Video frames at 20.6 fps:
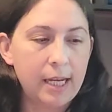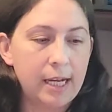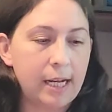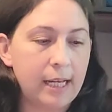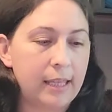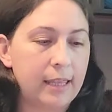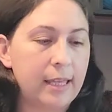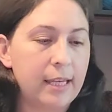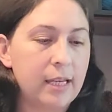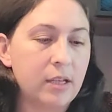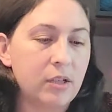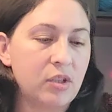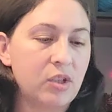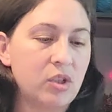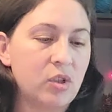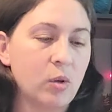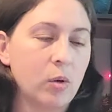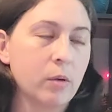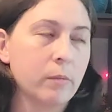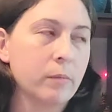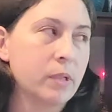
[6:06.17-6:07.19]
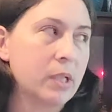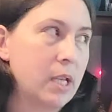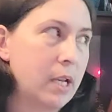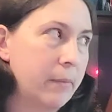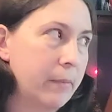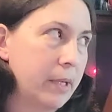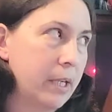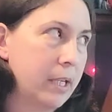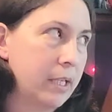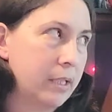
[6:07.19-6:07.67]
and I think a storm's
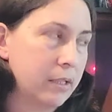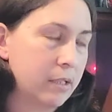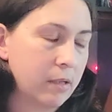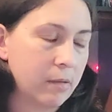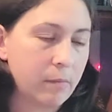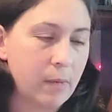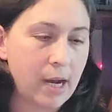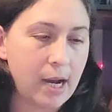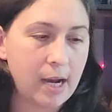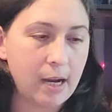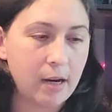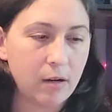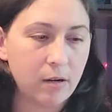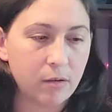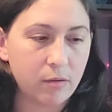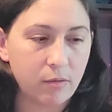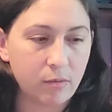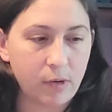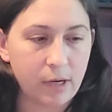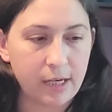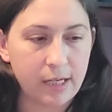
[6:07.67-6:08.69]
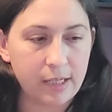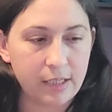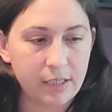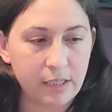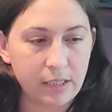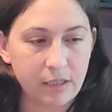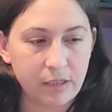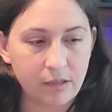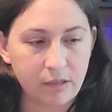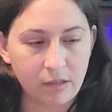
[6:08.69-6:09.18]
coming in. So my
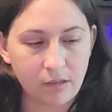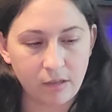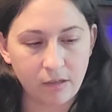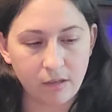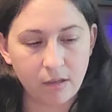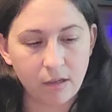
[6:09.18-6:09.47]
arthritis is